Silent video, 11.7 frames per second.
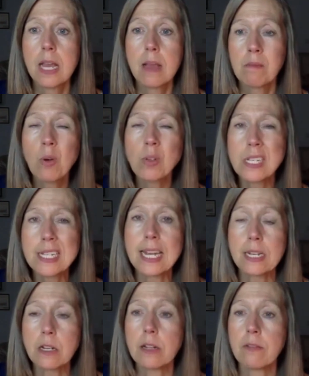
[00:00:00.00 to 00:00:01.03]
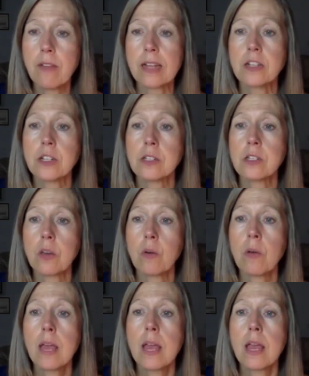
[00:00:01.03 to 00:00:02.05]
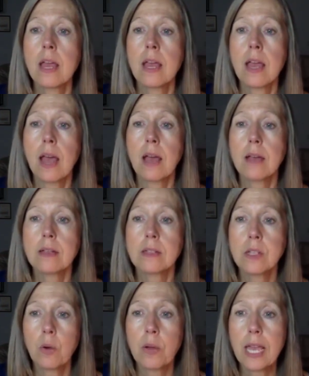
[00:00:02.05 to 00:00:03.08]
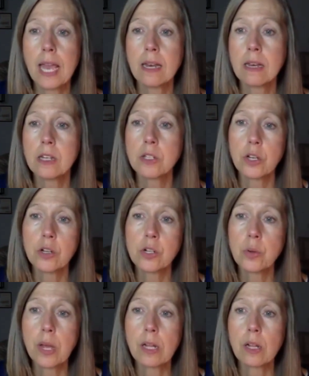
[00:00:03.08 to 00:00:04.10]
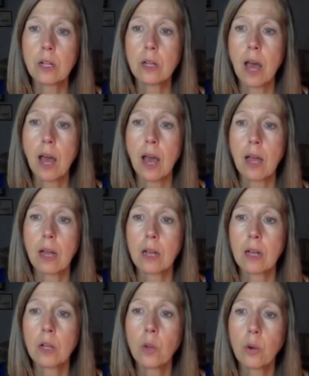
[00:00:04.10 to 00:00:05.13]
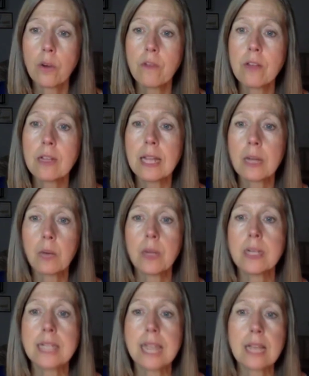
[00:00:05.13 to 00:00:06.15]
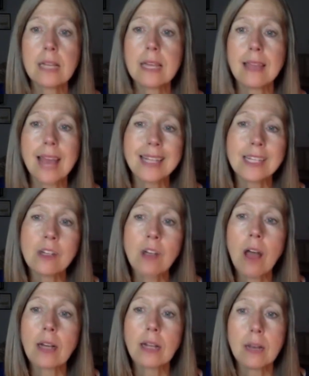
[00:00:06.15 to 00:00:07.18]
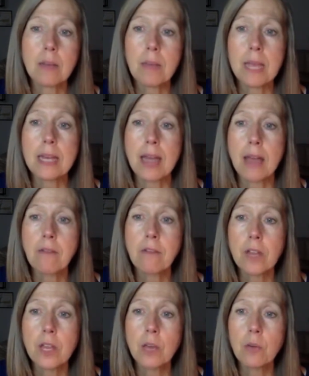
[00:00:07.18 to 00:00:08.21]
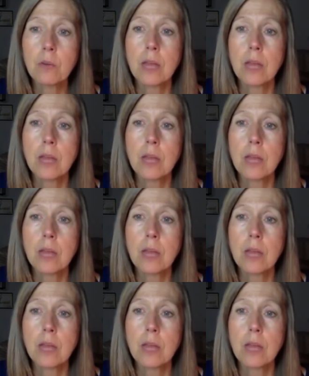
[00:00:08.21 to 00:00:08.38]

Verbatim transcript: mostly dental infections though. So again, so you're doing chlorophyll liquid daily. That's not going to be enough for you.